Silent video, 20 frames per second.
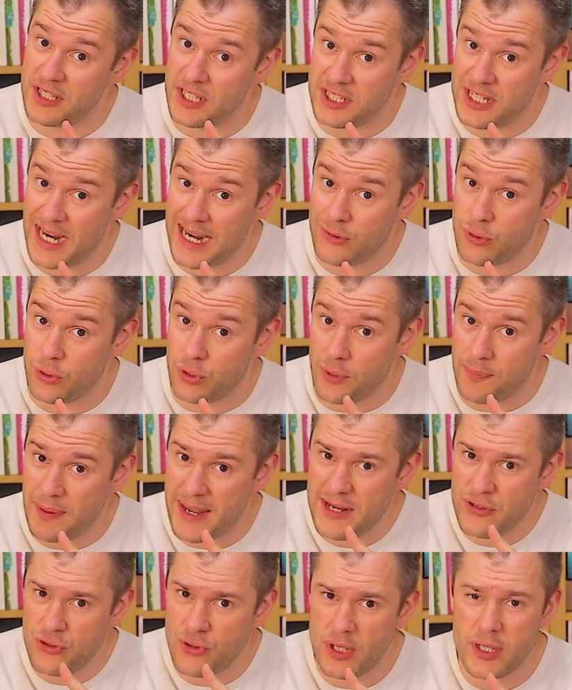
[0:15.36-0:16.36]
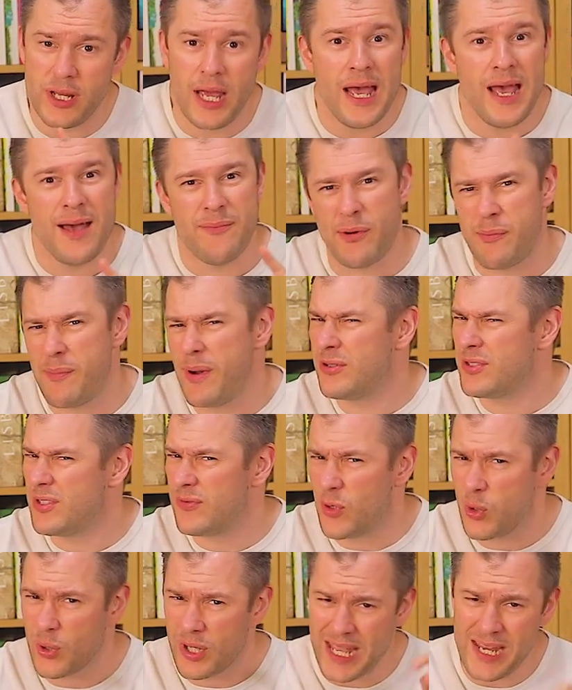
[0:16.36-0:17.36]
to the channel or the Patreon, but most
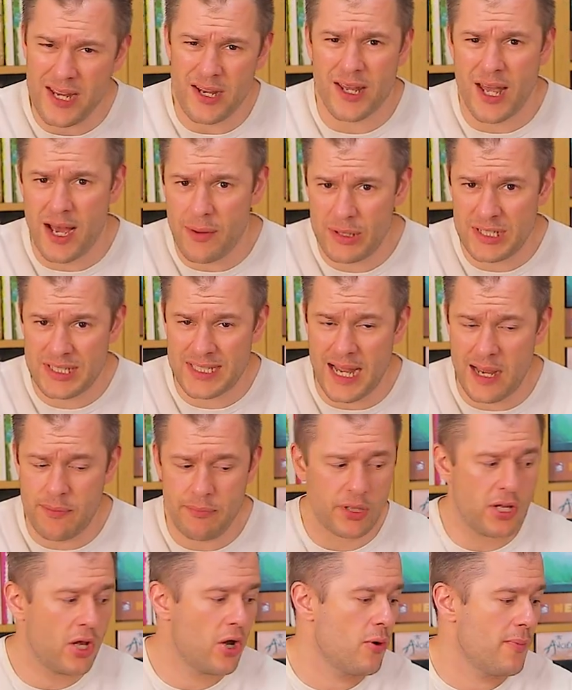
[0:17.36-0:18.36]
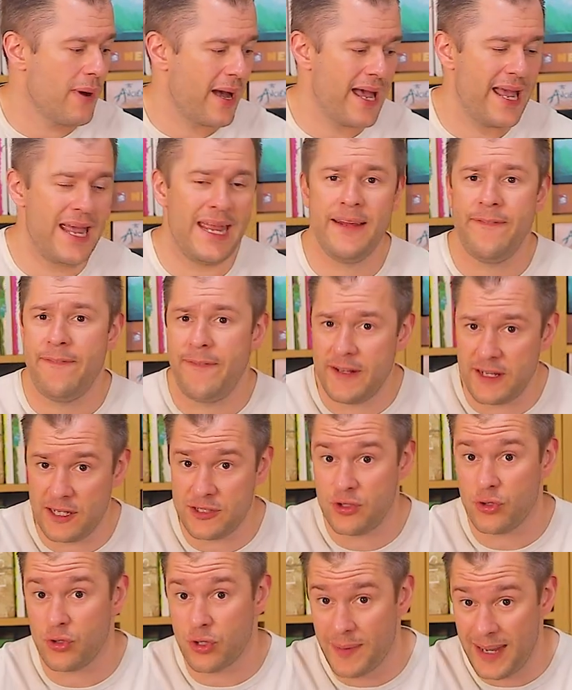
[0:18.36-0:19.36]
of all, get your comments down below about anything I
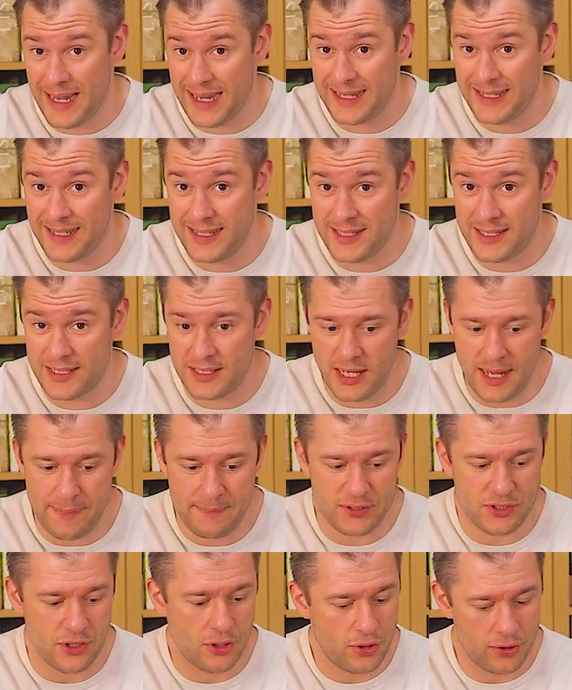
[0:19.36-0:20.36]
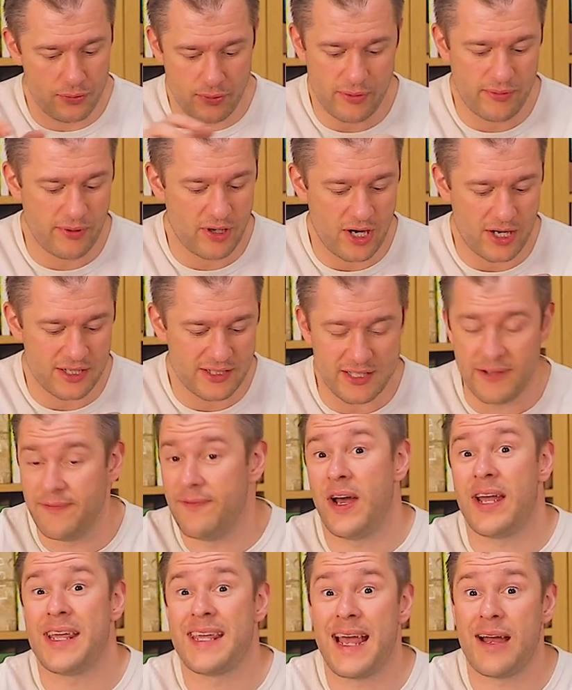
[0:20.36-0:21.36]
talk about in this episode with regards to
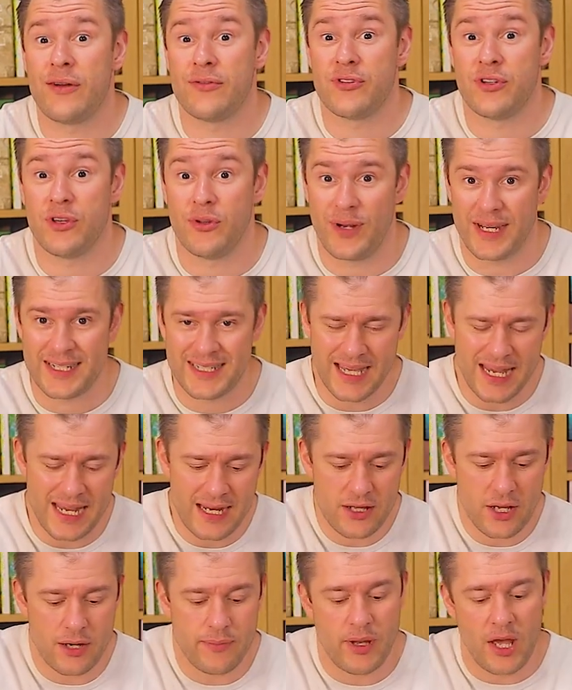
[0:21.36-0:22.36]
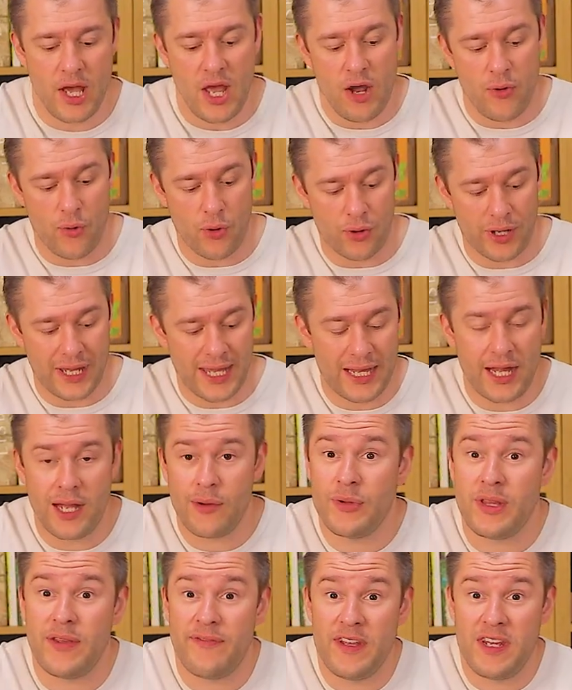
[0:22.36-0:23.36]
Viscounts of the West Kingdom. We'll get
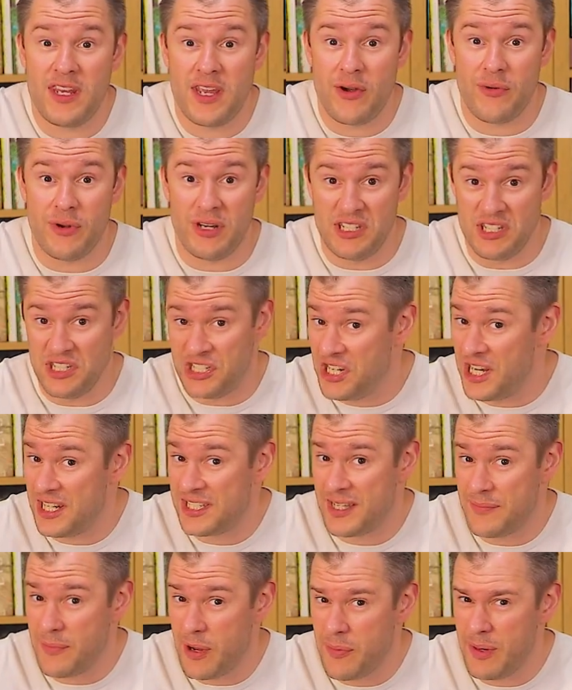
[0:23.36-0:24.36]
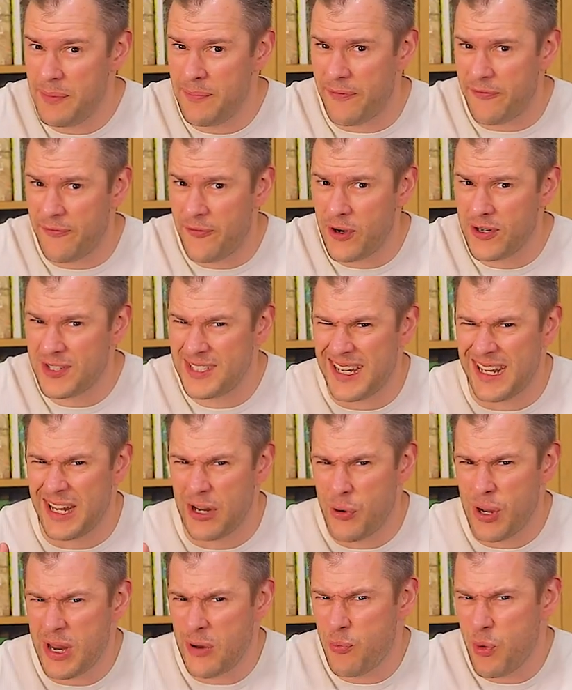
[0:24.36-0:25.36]
on with the video in just a moment. First, a
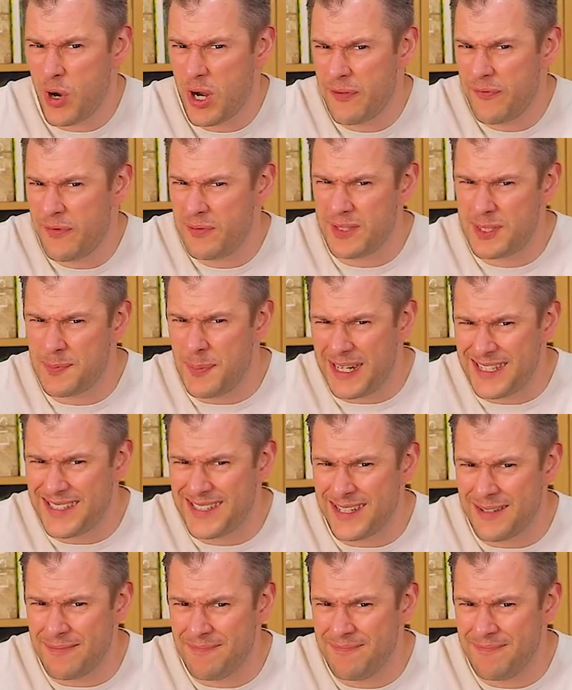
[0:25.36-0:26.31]
quick word from the sponsor.